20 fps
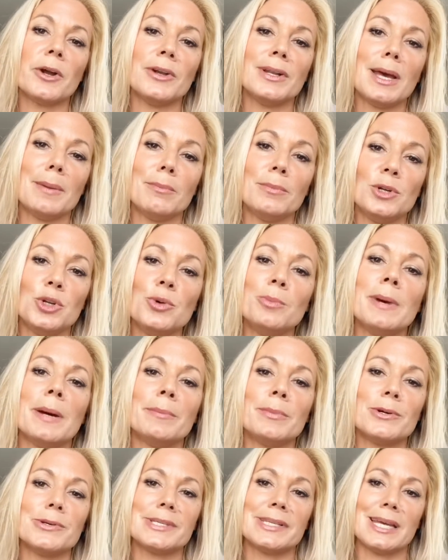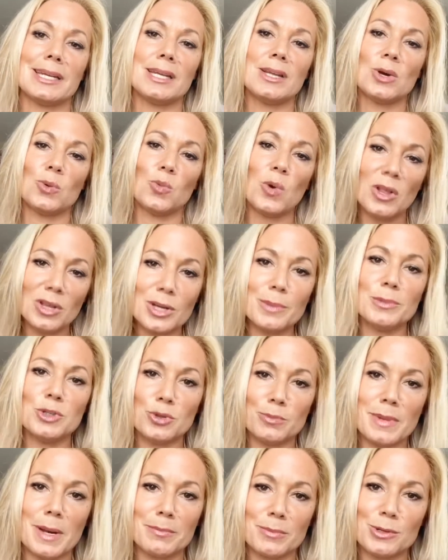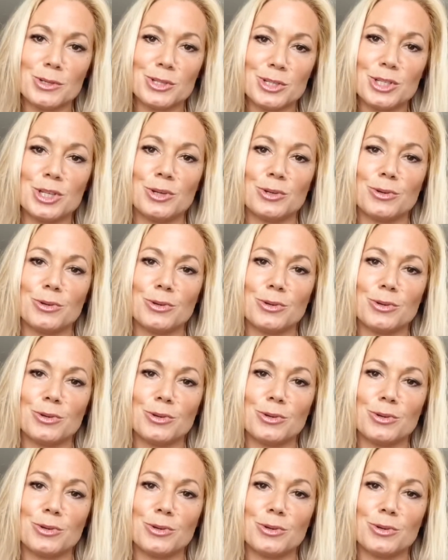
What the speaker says: new members in. Welcome new members too.